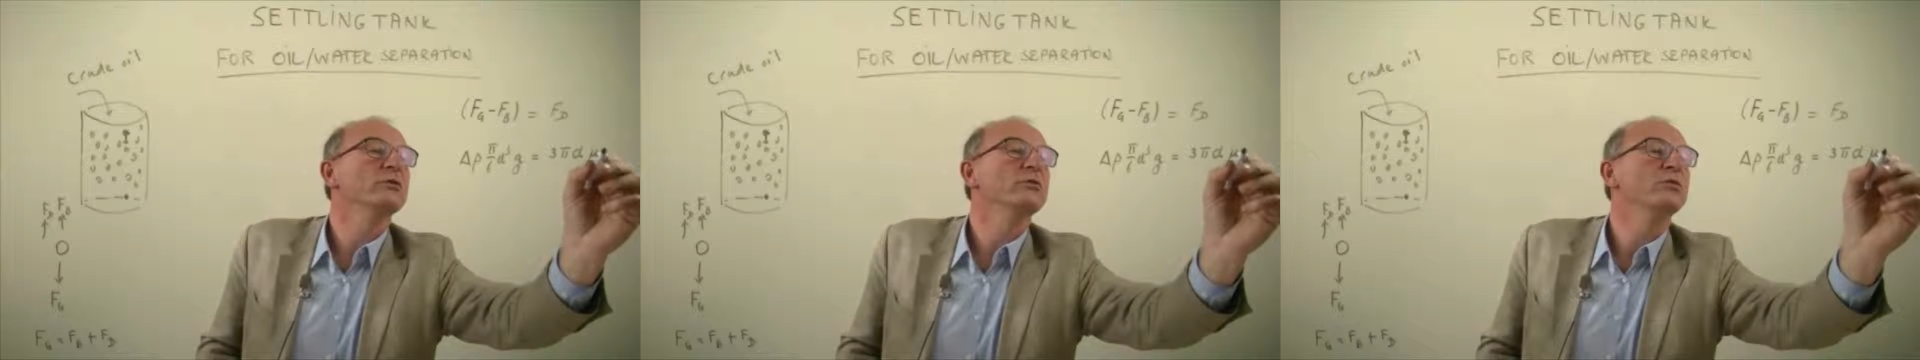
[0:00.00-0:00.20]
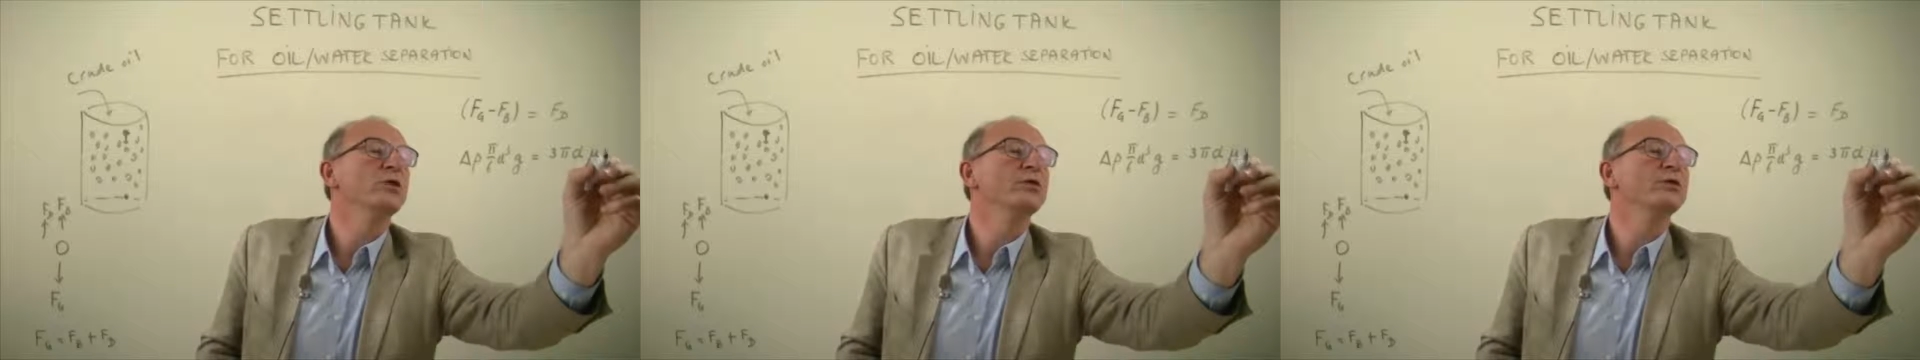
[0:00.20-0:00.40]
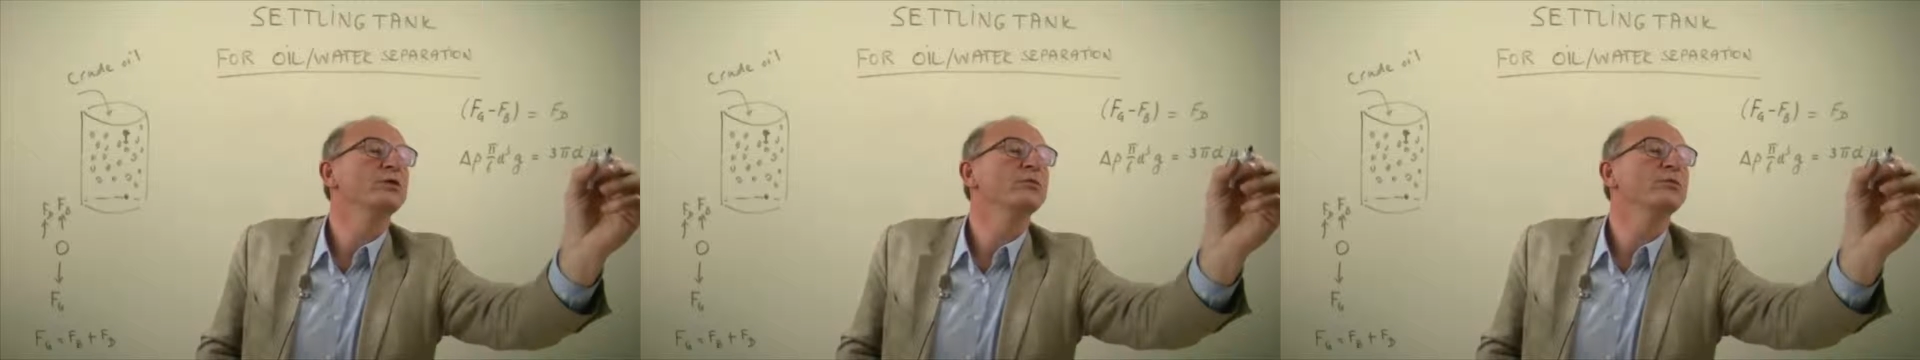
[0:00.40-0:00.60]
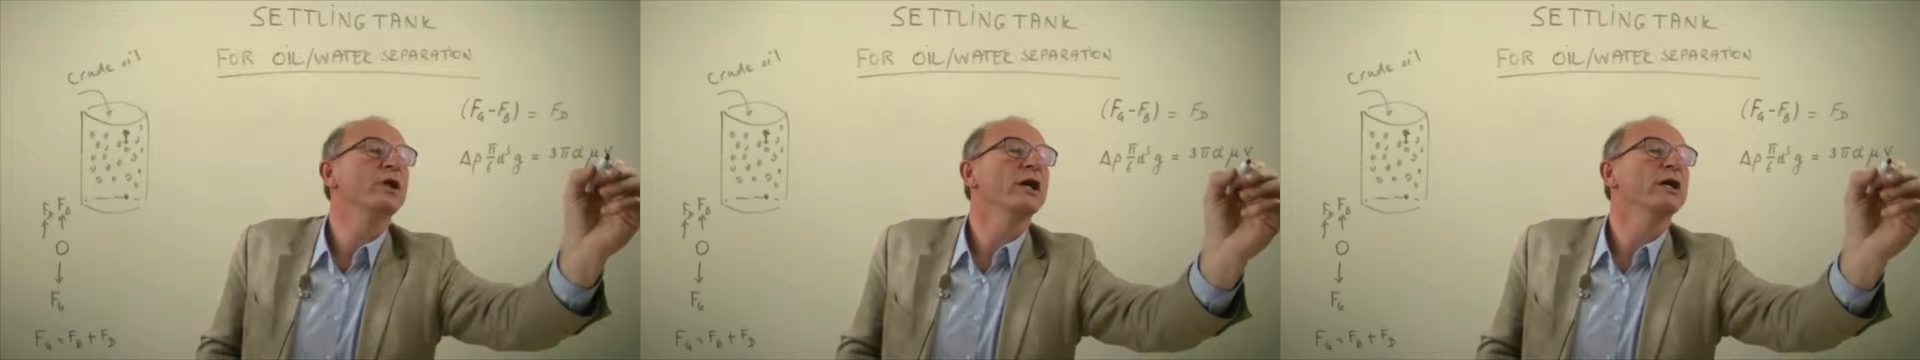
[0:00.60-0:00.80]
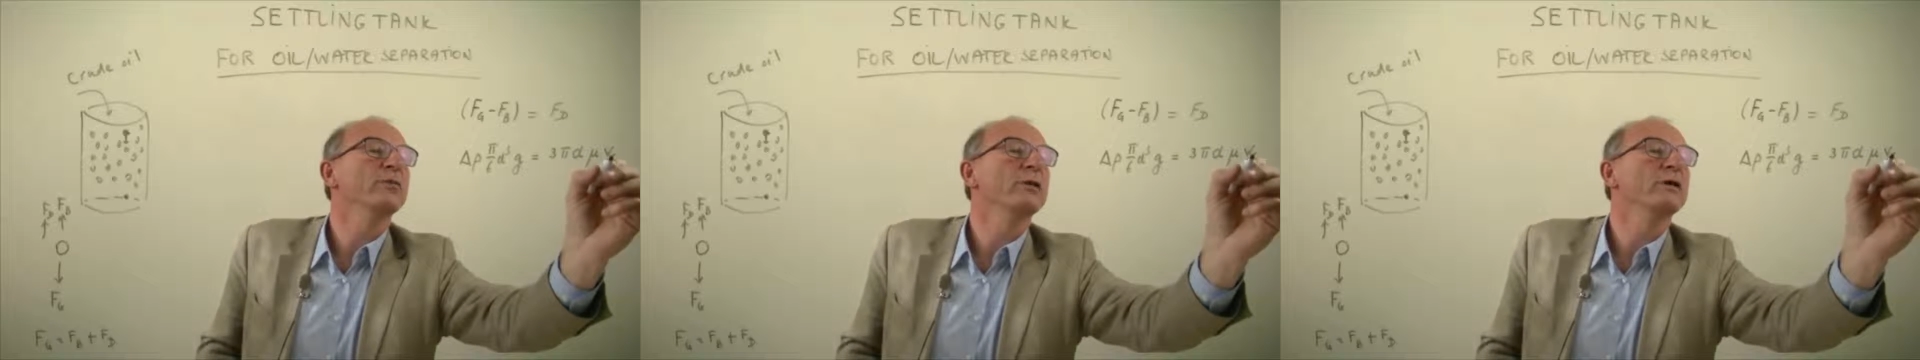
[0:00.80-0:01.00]

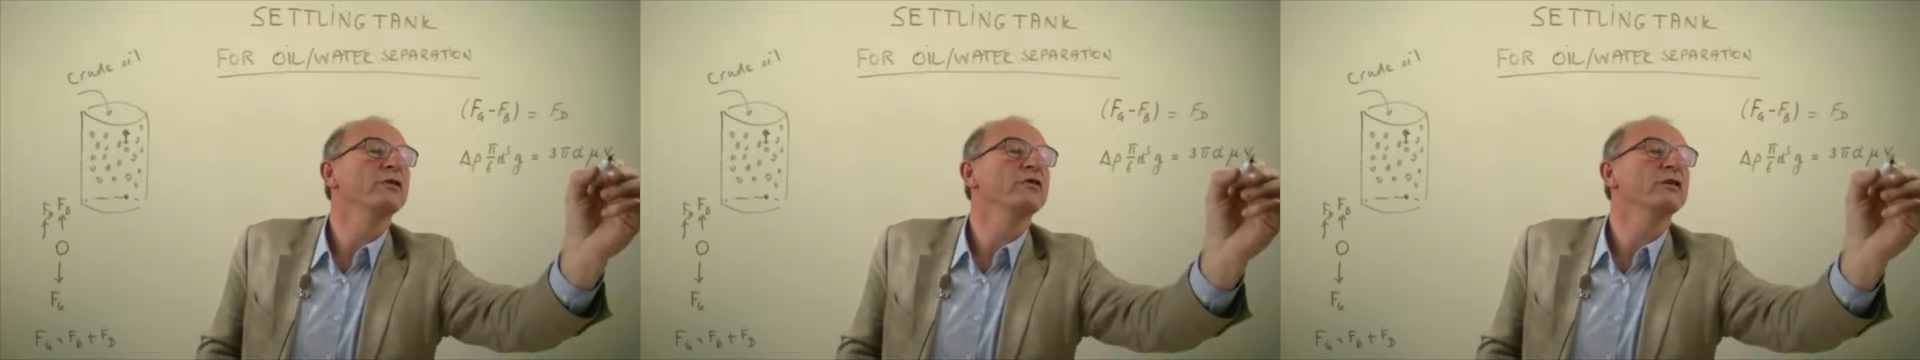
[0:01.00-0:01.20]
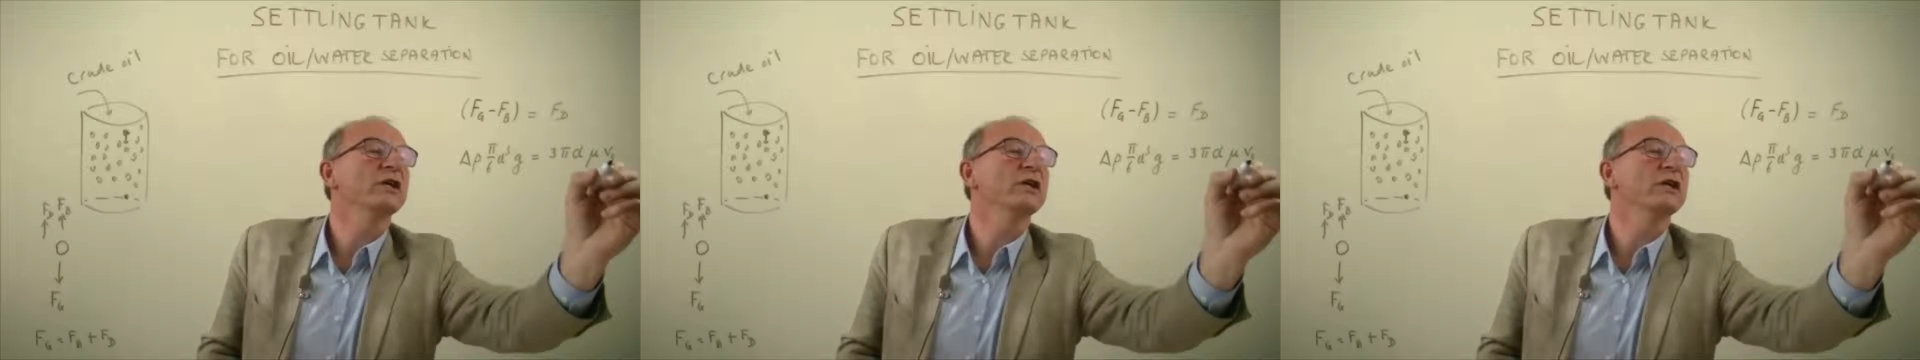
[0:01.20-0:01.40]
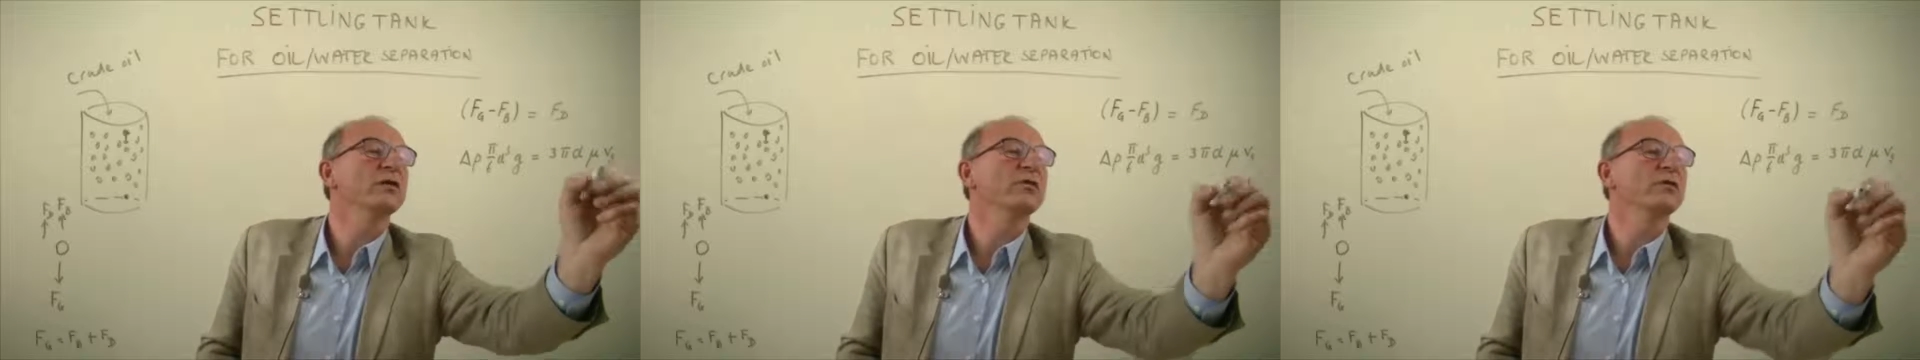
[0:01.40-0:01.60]
multiplied by the settling